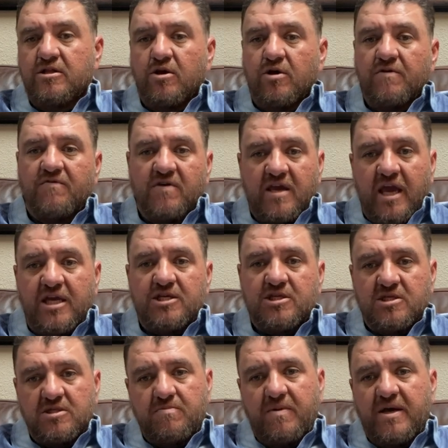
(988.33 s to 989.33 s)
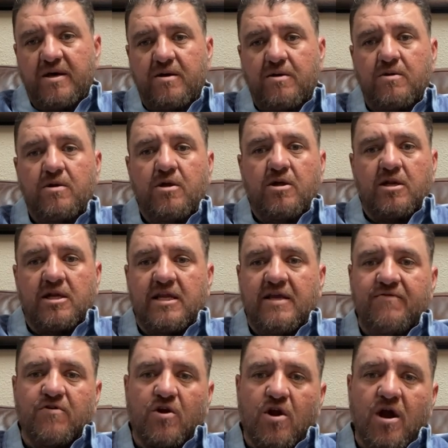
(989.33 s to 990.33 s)
the notifications bell,
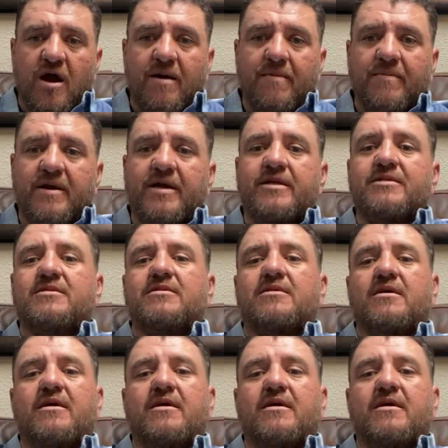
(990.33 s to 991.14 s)
leave your comments.